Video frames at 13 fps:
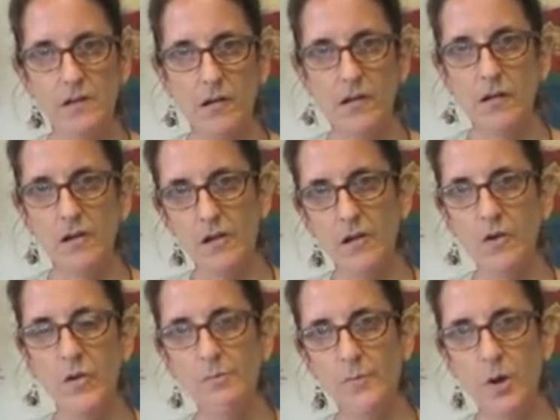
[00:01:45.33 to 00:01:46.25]
or
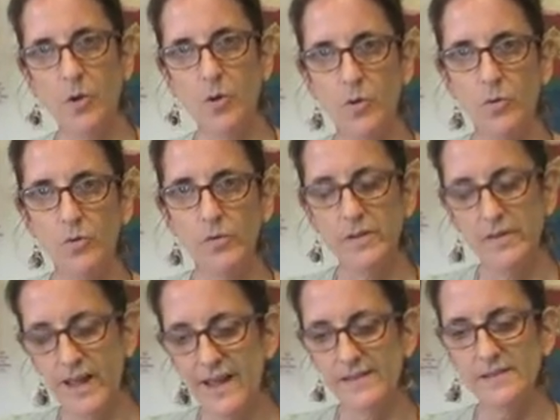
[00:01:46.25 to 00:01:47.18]
called a mold,
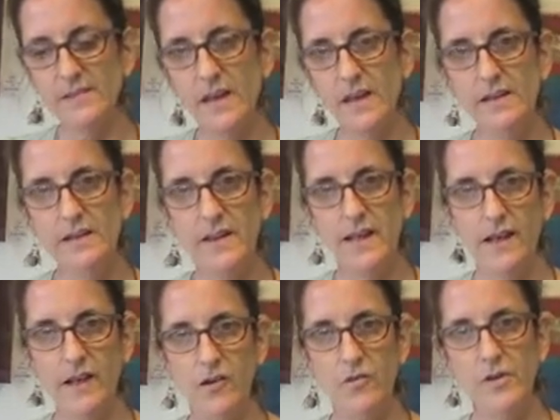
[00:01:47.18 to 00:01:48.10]
and that is laid
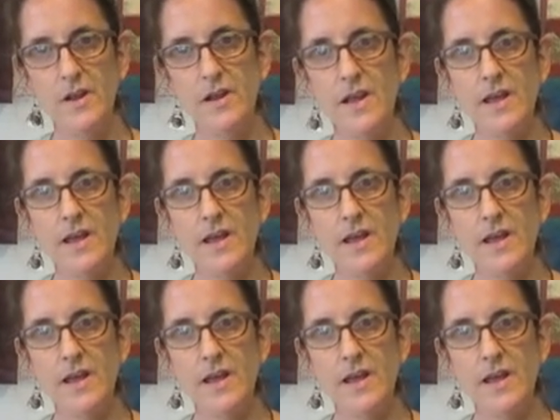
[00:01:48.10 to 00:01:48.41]
down,